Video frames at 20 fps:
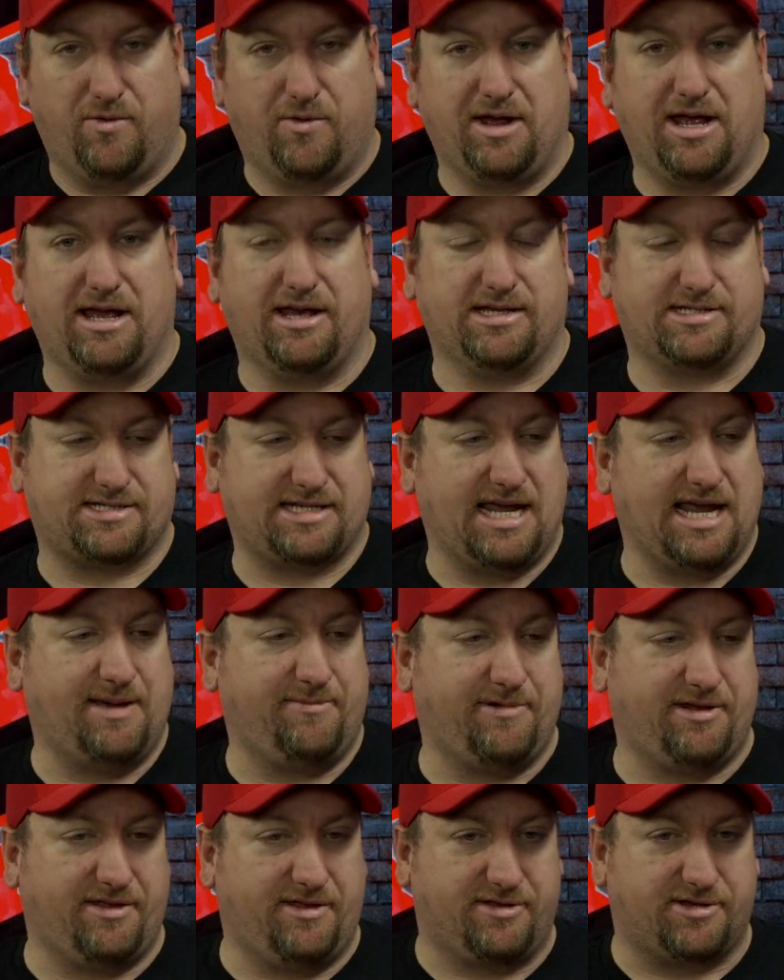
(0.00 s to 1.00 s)
It
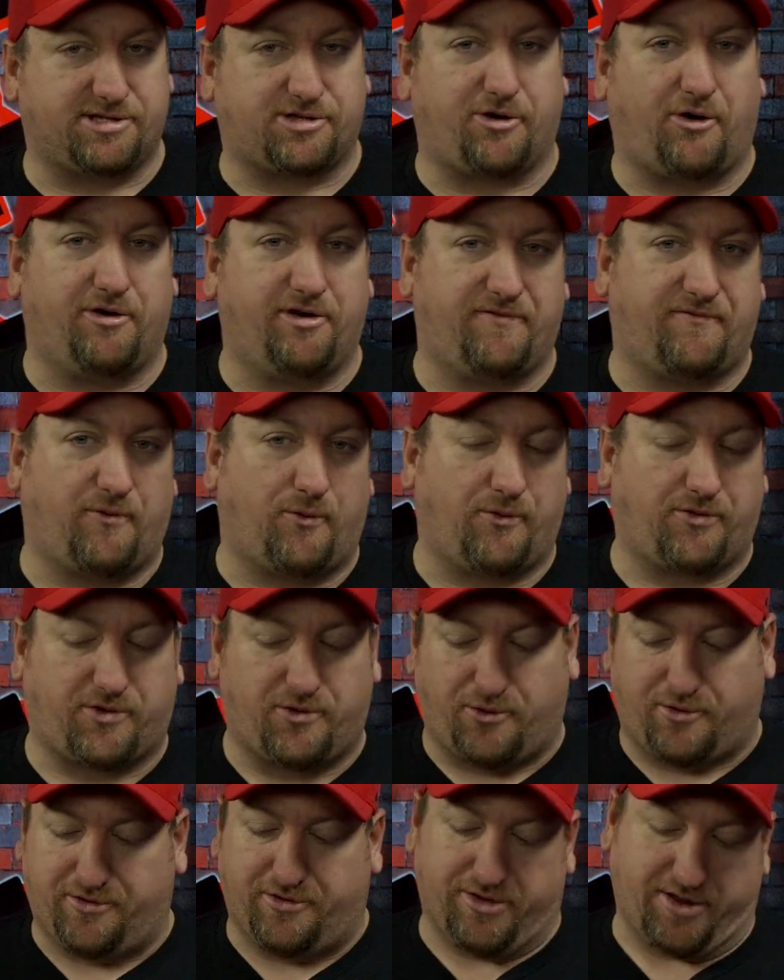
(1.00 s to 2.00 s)
seemed to start the fourth
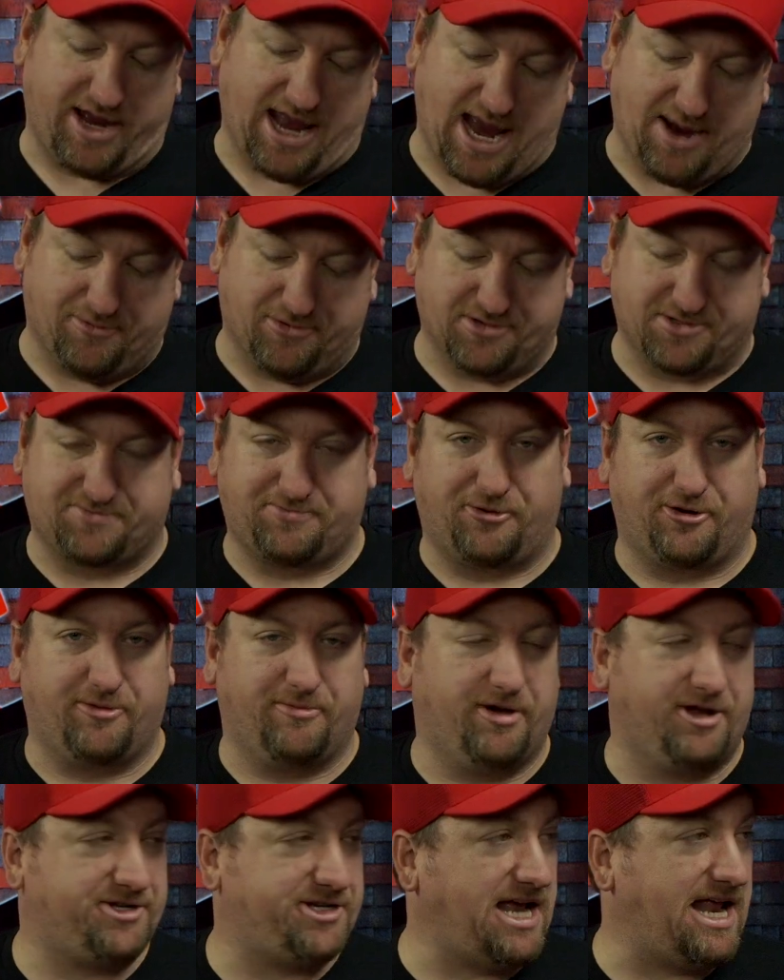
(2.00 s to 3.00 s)
quarter, the game was pretty
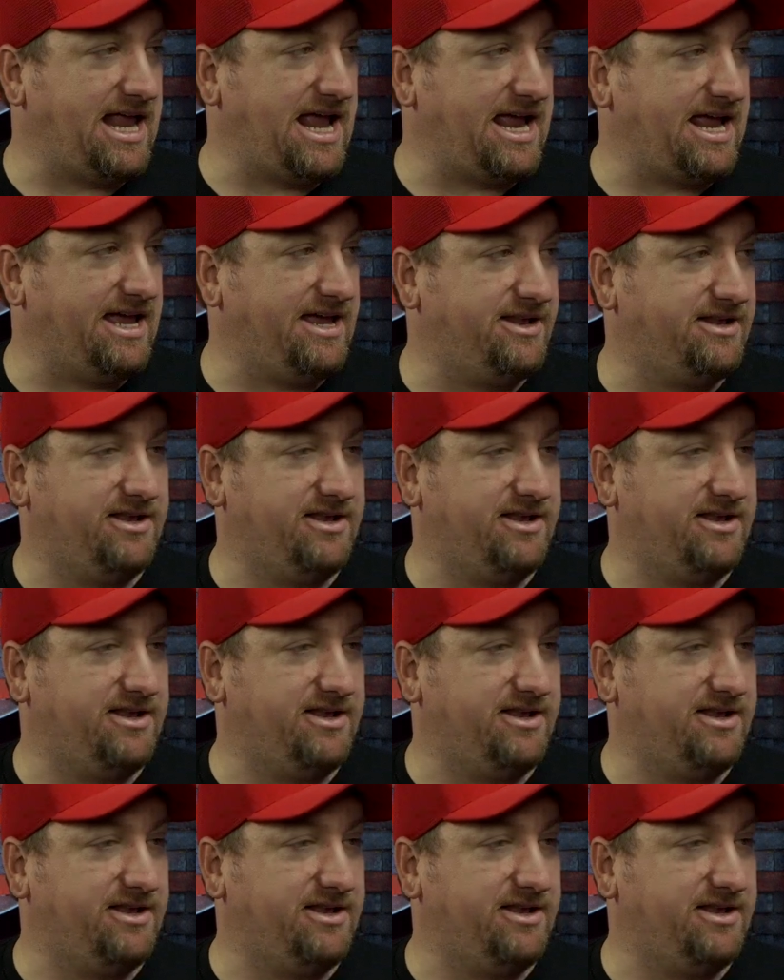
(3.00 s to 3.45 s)
much at hand.